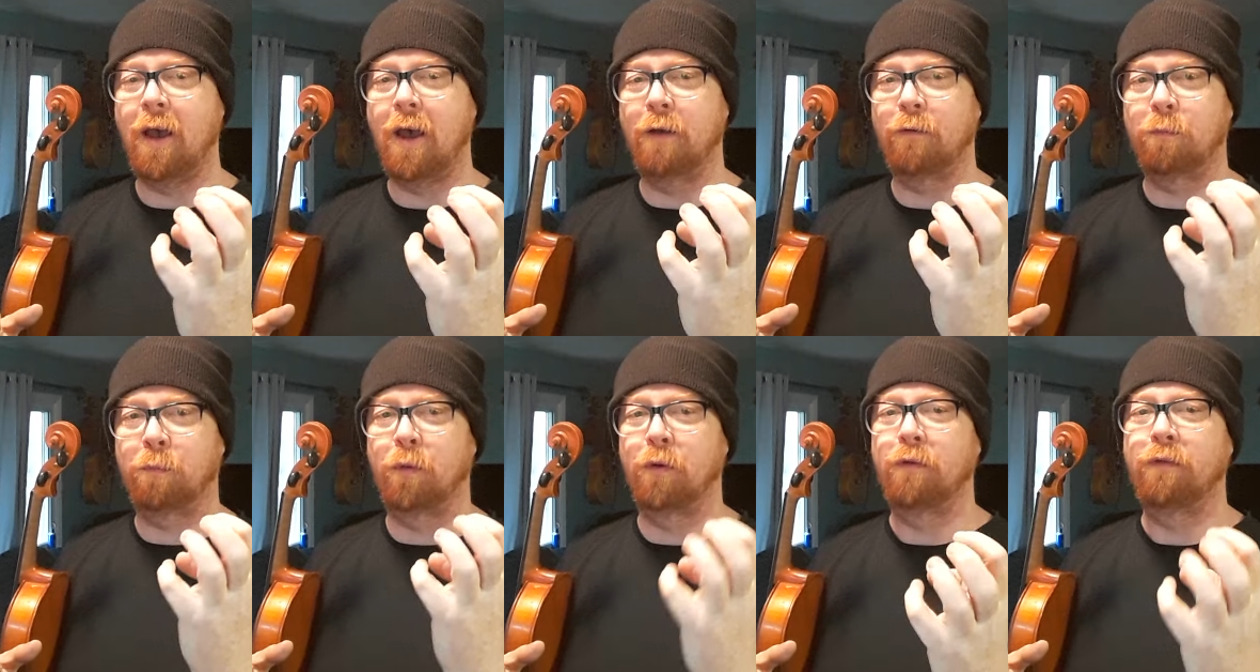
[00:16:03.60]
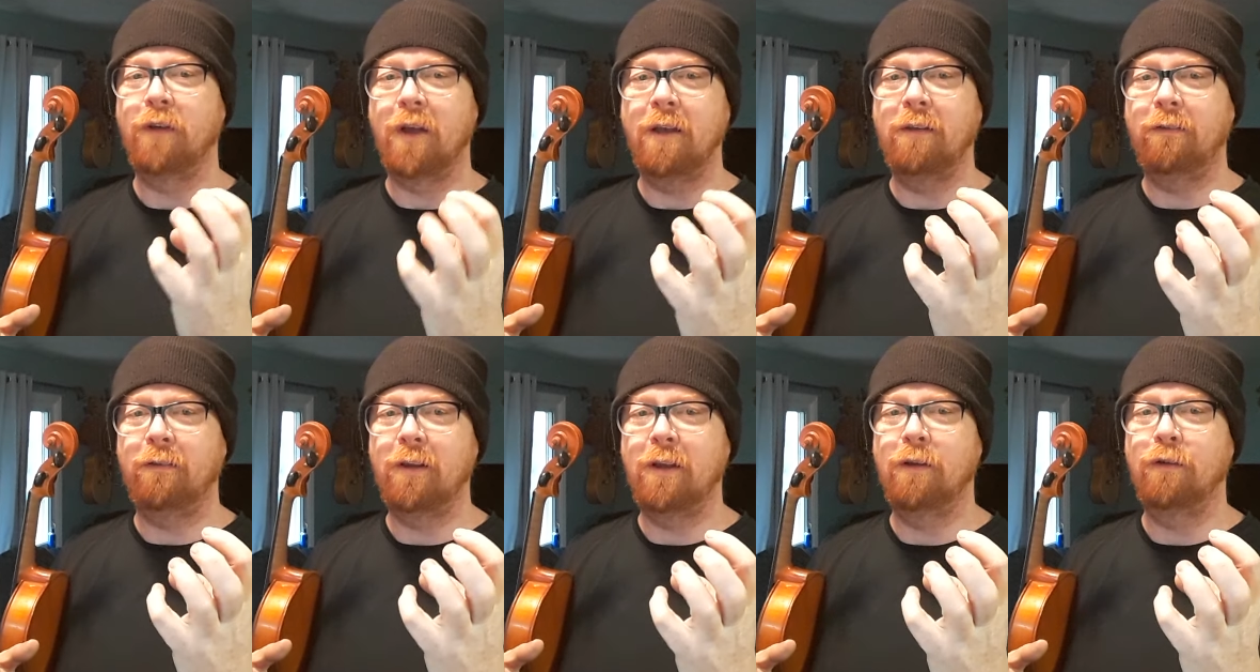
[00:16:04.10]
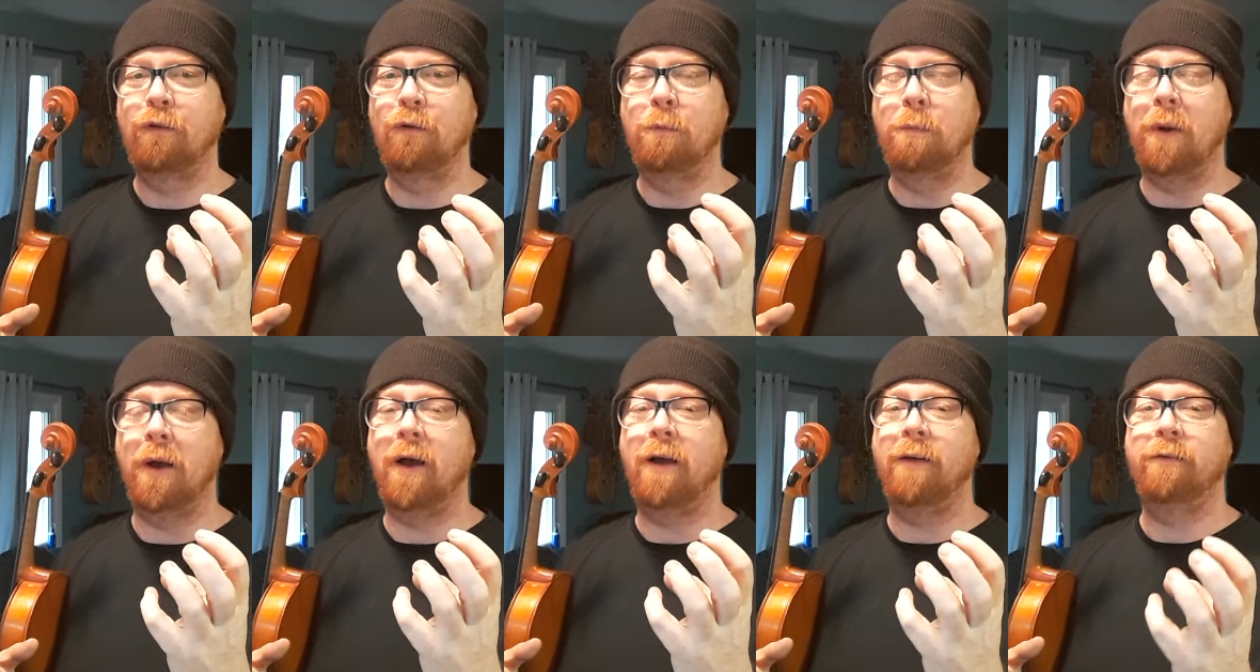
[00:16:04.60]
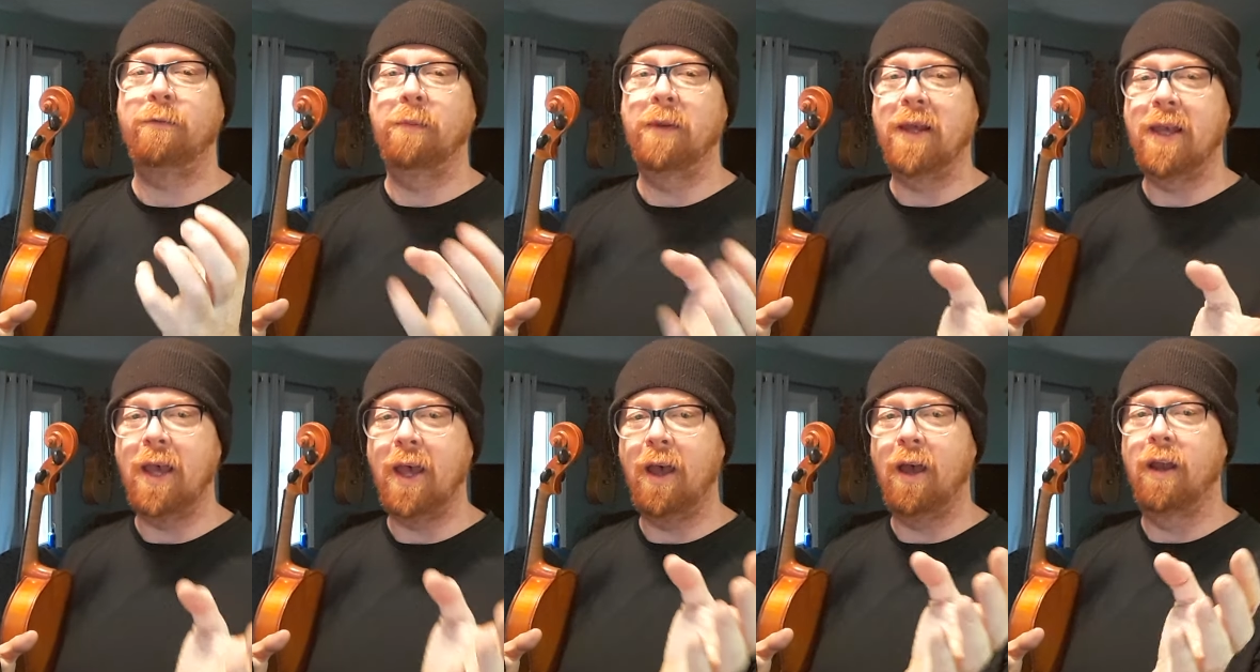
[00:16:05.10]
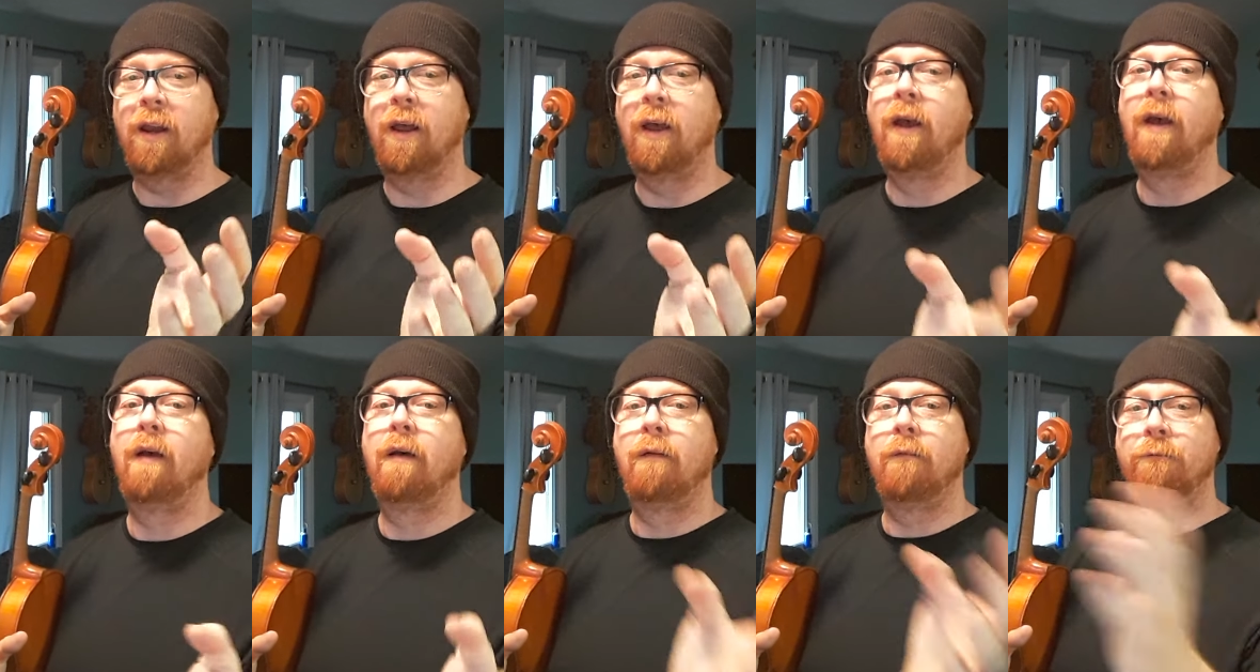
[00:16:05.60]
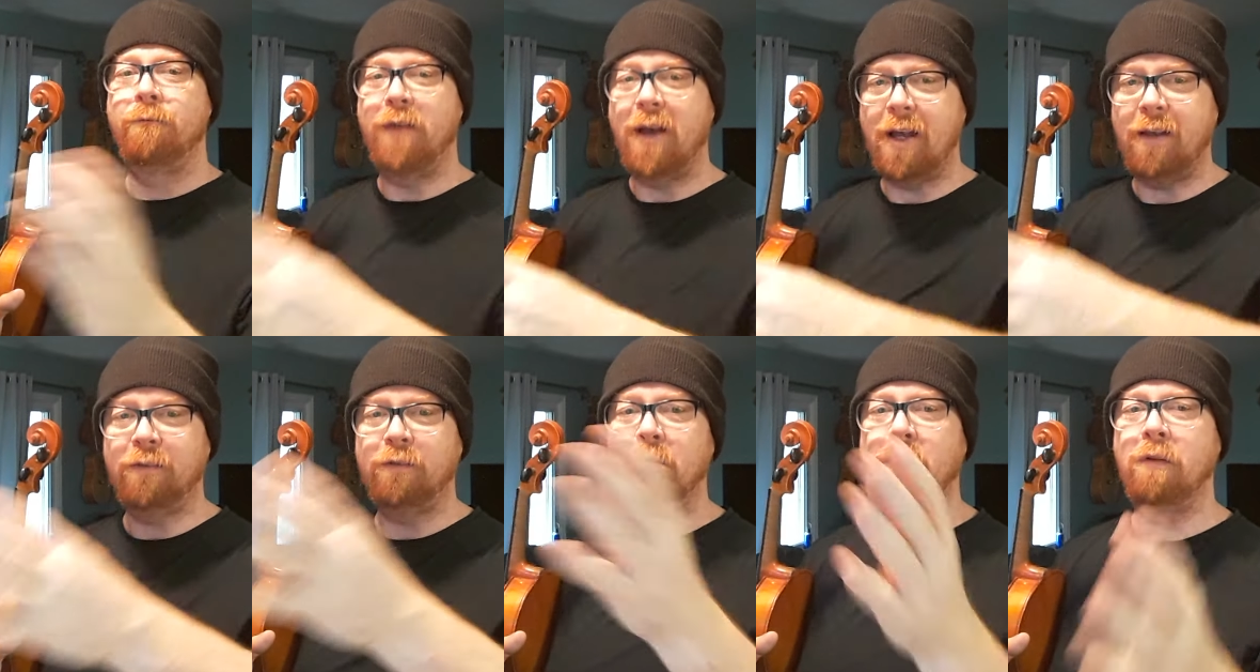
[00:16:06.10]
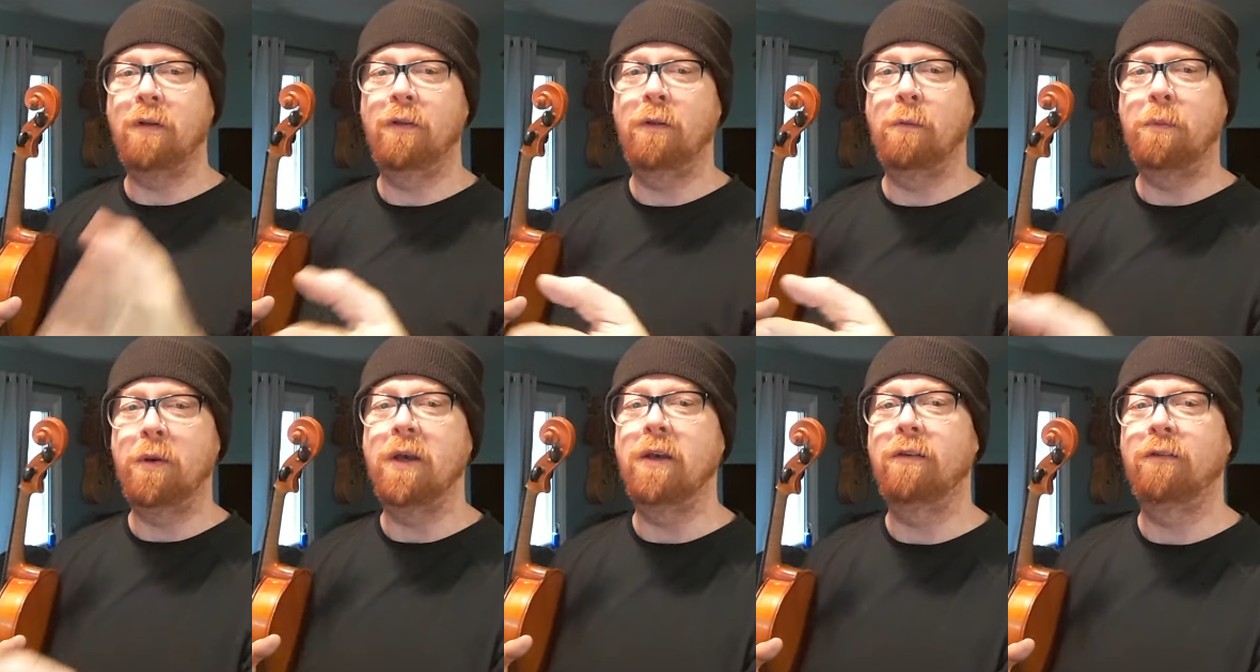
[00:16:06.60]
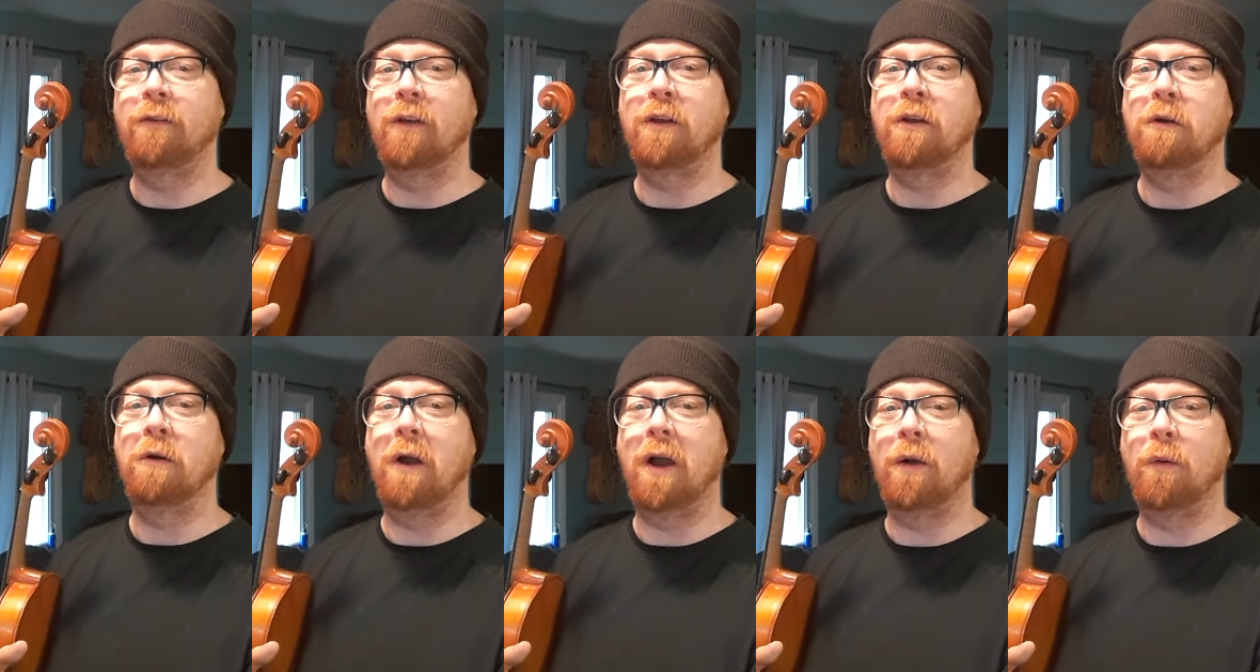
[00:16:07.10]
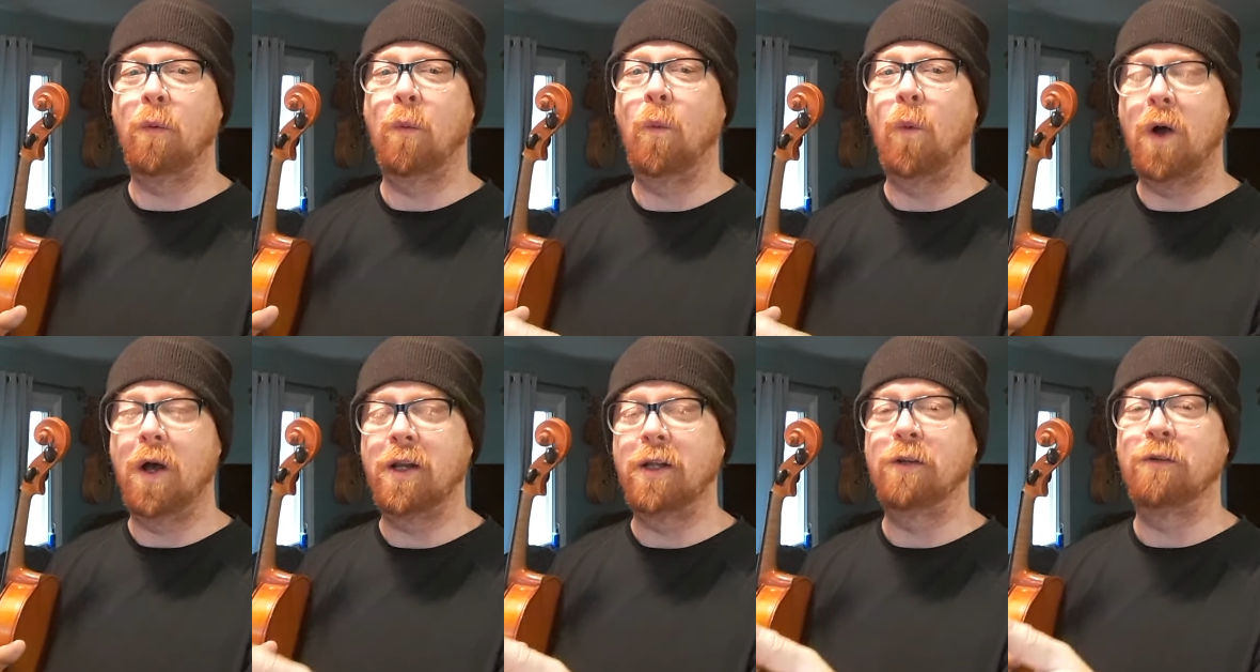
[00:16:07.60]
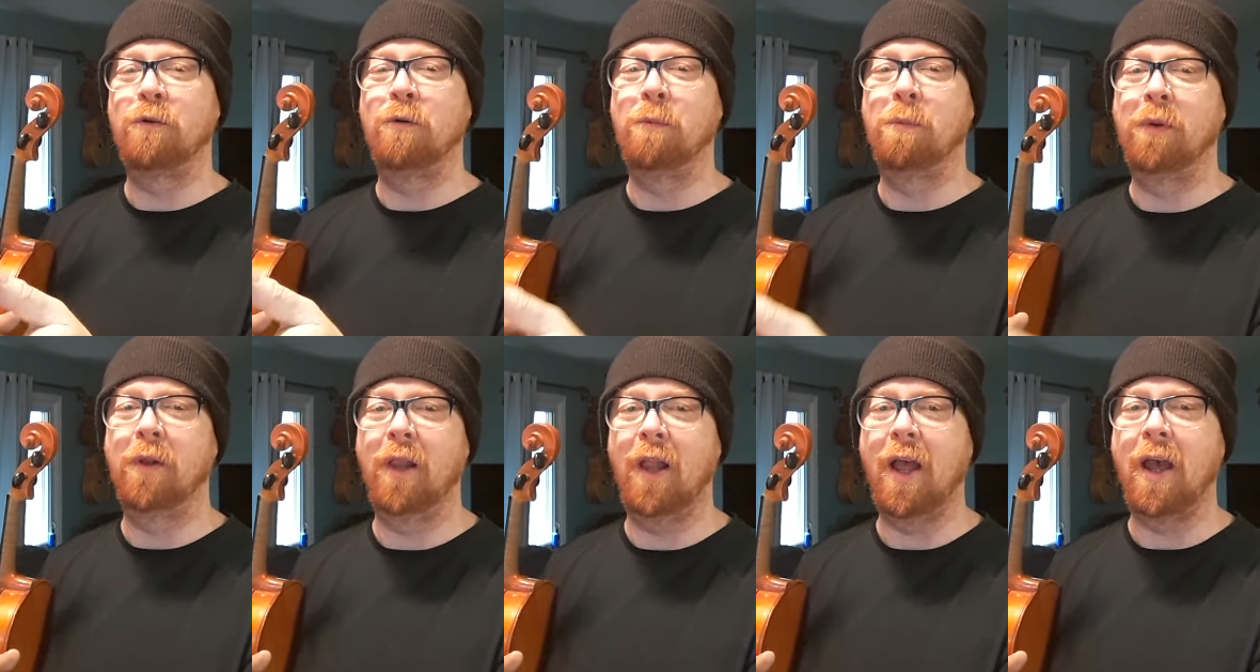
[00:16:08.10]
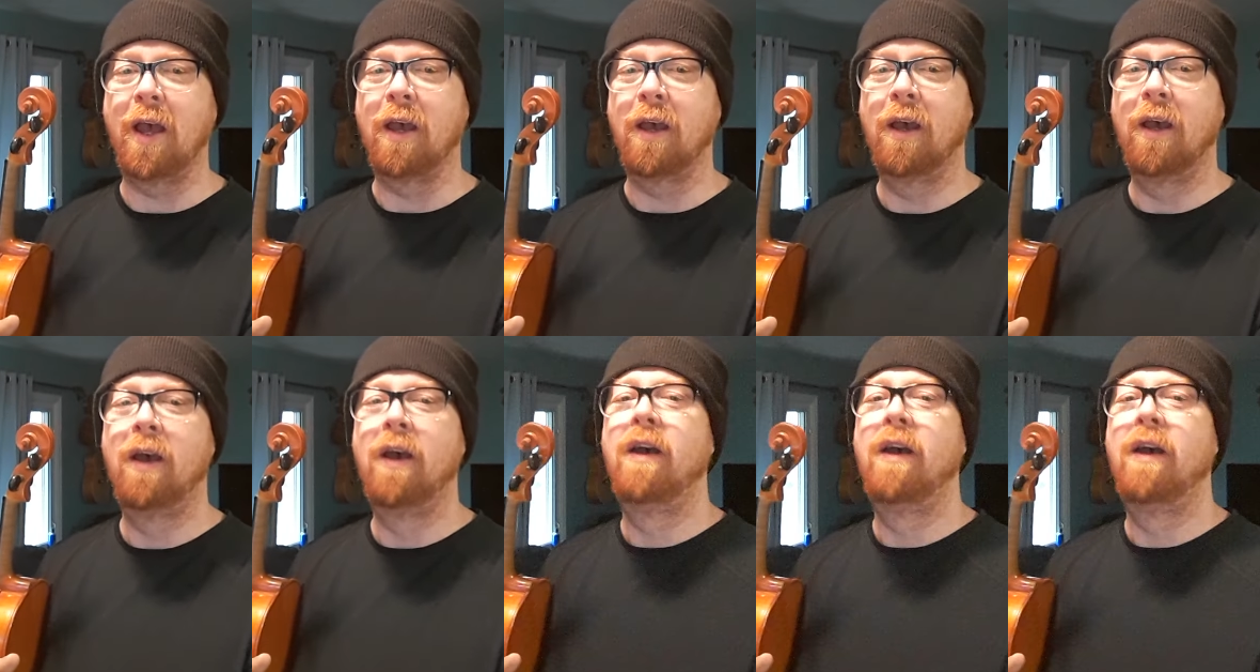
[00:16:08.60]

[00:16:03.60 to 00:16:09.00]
as precisely as you possibly can, faster than the piece that you're wanting to play.